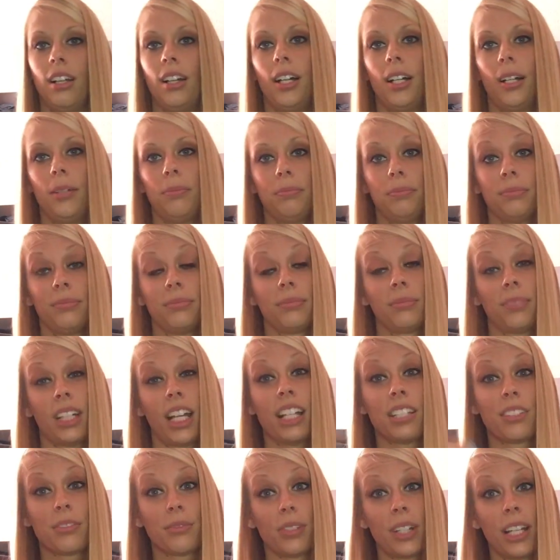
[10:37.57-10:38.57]
Um,
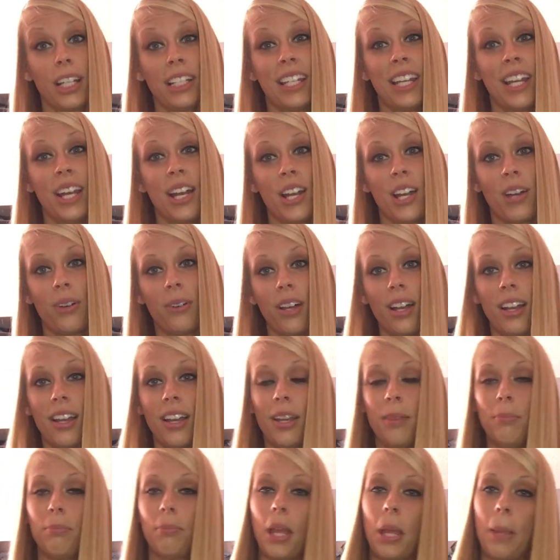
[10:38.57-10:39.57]
as of right now,
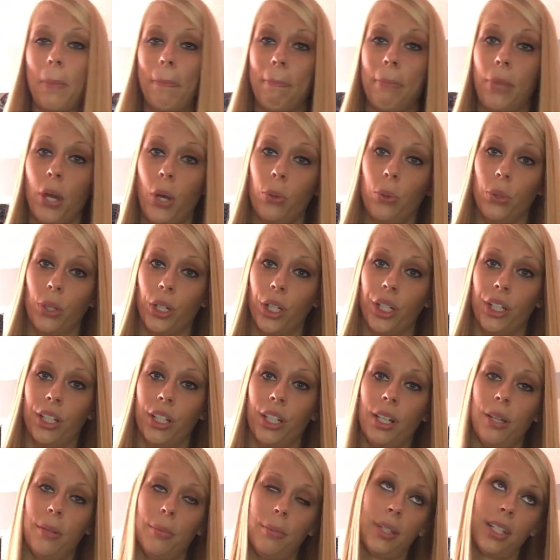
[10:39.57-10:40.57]
I'm poor
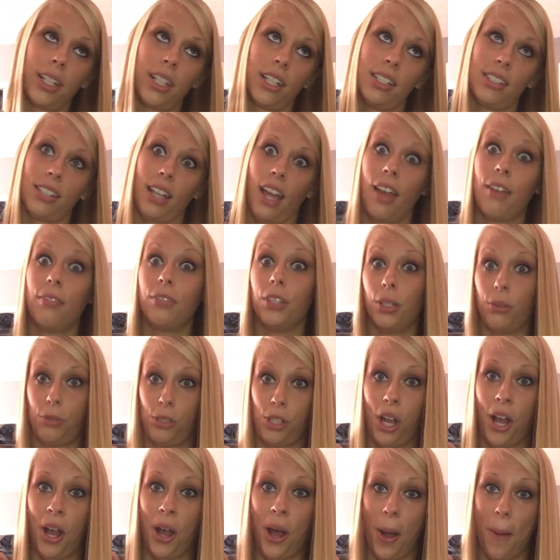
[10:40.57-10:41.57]
because I have no
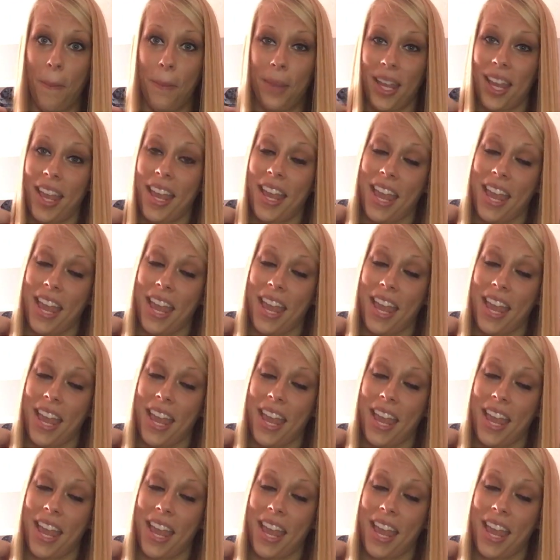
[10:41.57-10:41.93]
job